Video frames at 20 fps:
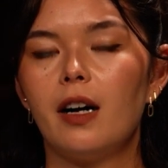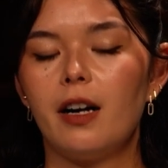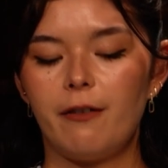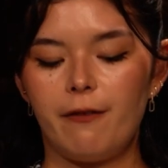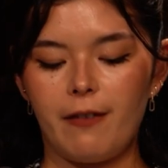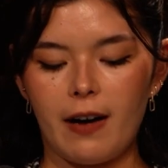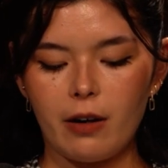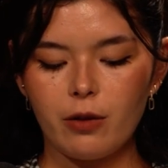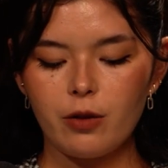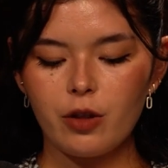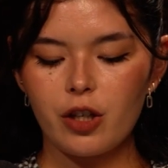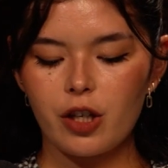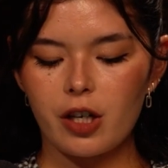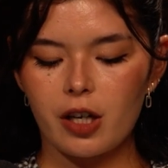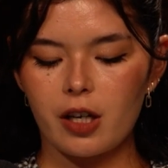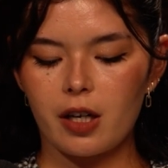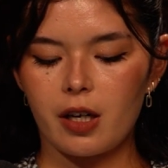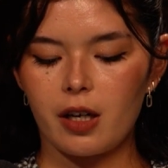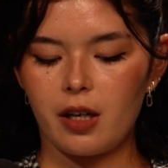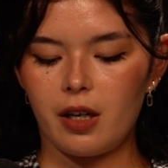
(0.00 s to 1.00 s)
a
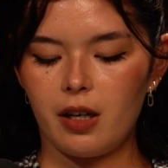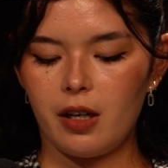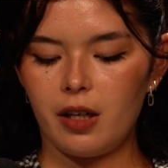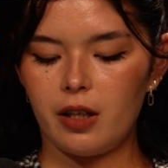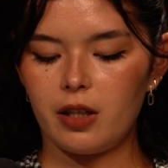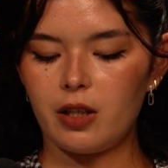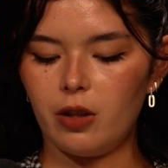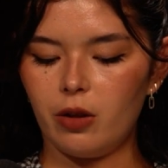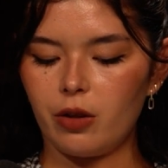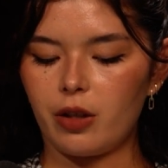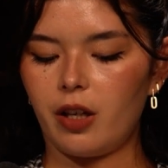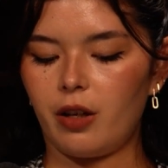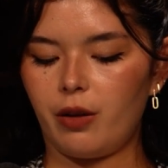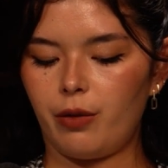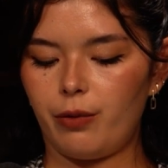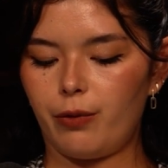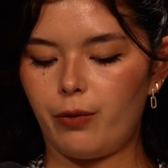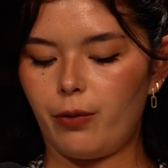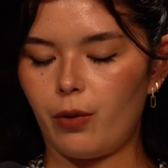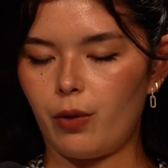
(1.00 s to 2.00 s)
founder is
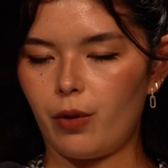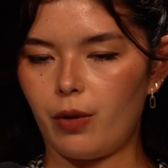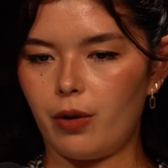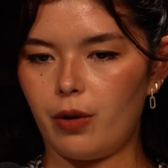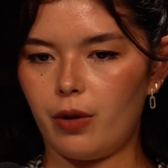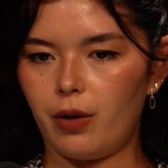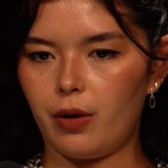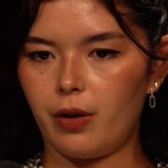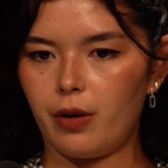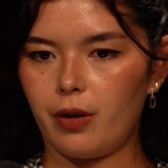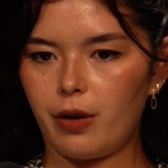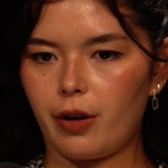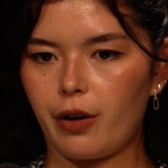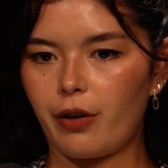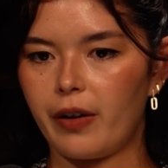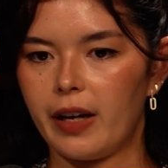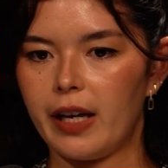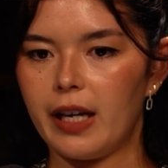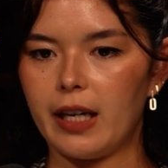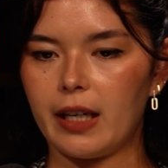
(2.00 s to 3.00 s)
looking for
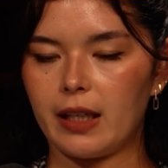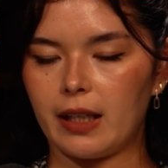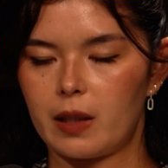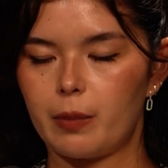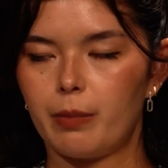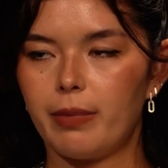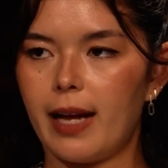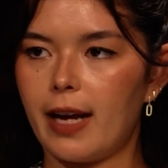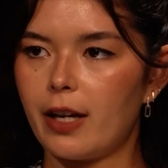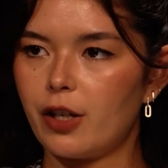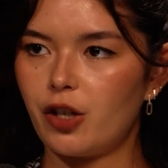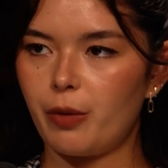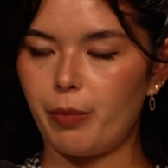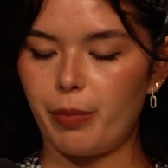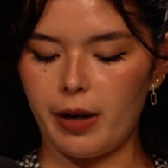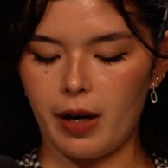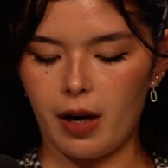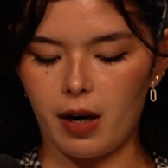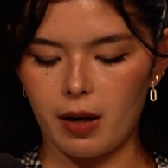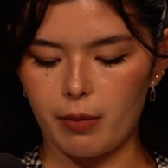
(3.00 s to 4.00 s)
creating a splashy
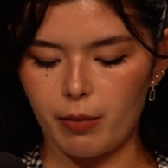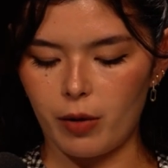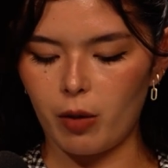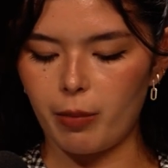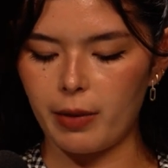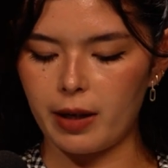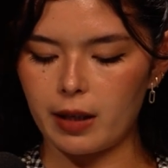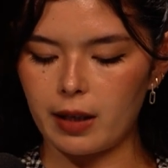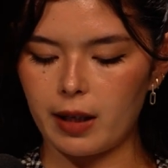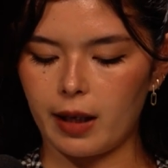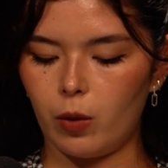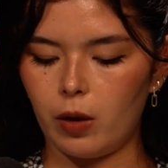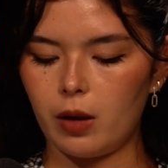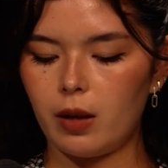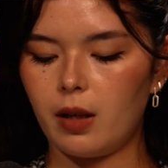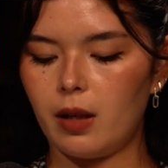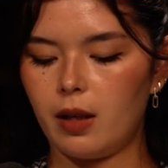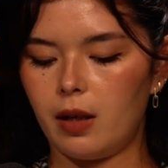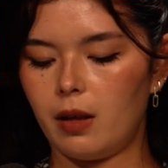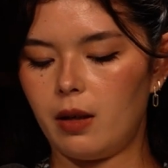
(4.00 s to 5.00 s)
PR moment,
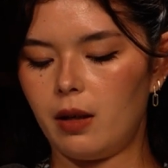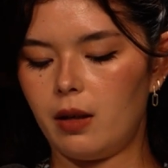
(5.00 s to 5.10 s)
what